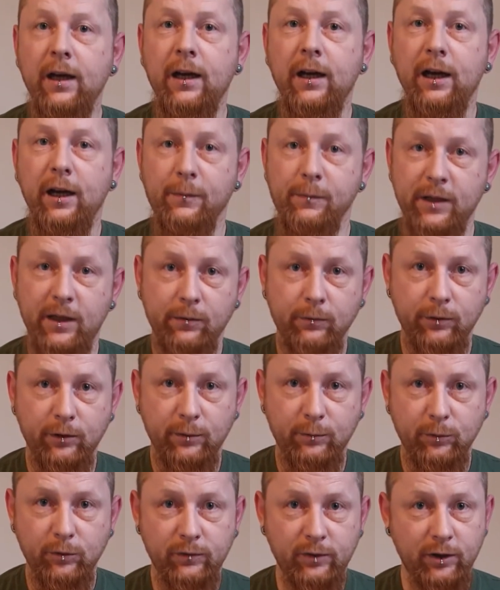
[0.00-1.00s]
I'm now going to
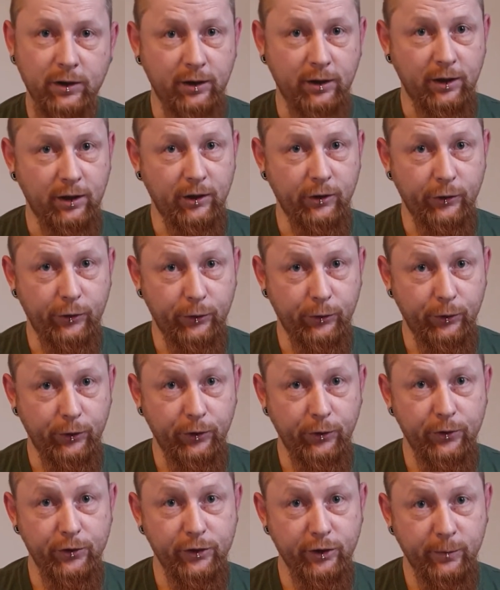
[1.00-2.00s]
move on and show you
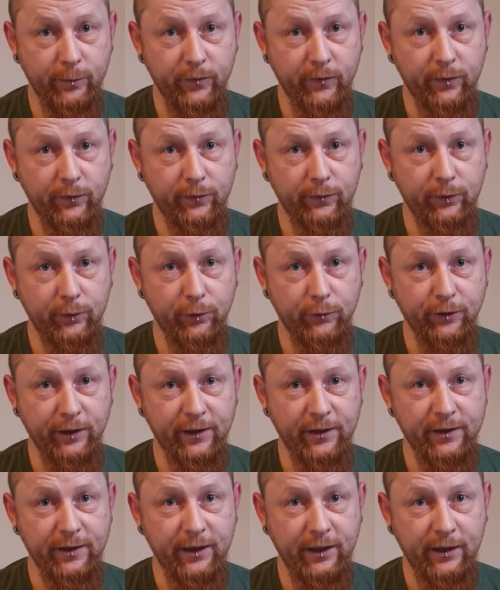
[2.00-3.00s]
some of the float
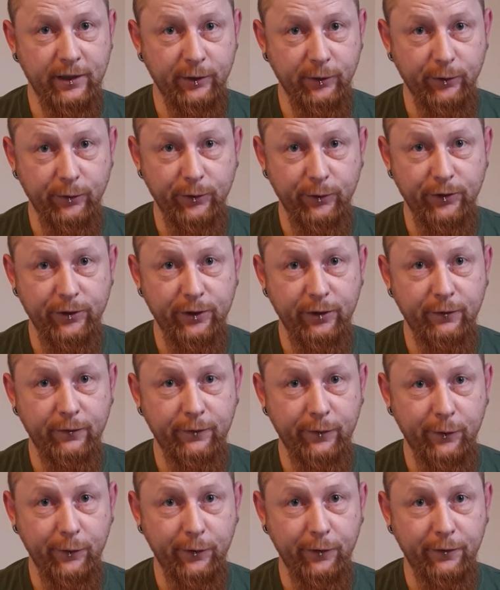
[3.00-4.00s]
rigs that I use
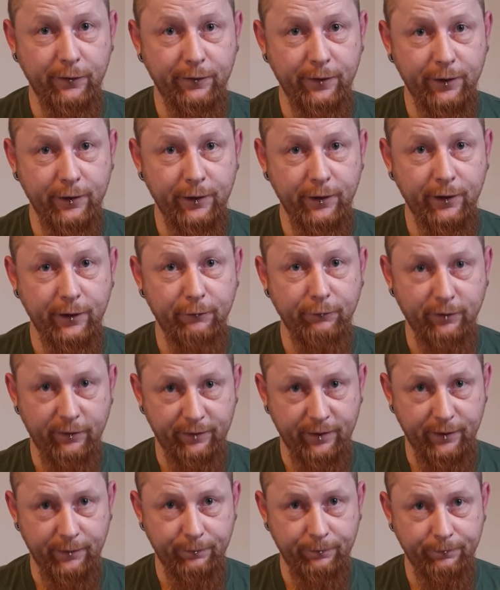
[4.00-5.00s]
for fishing a
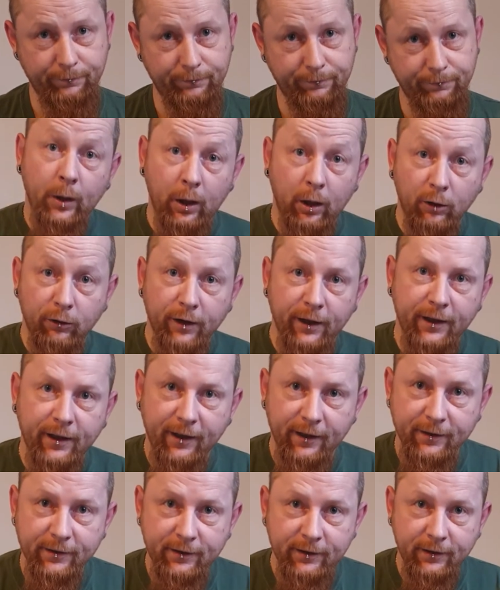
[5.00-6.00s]
river. Alright
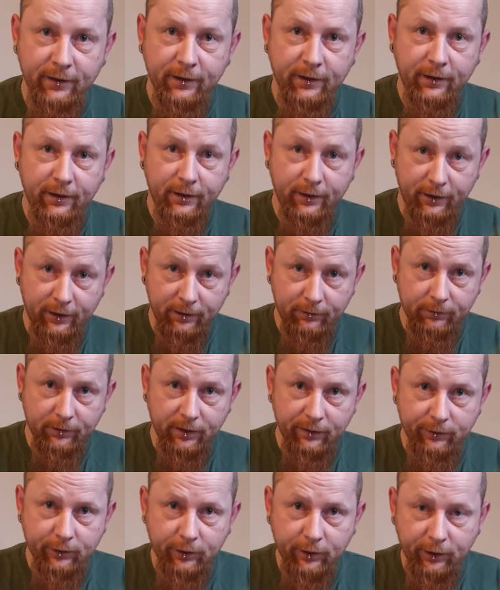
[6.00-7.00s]
guys, now we're going to
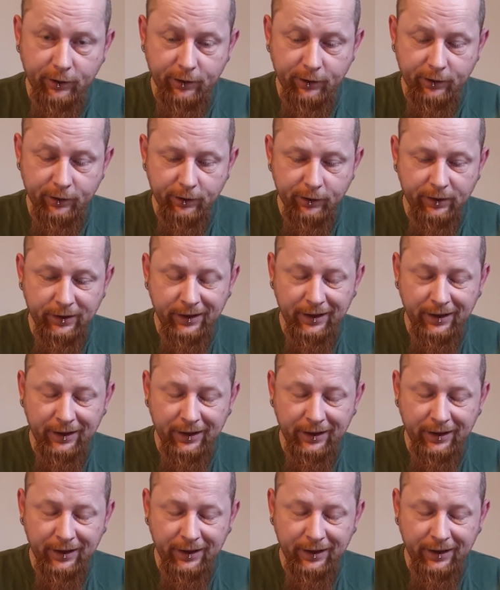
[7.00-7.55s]
have a look at the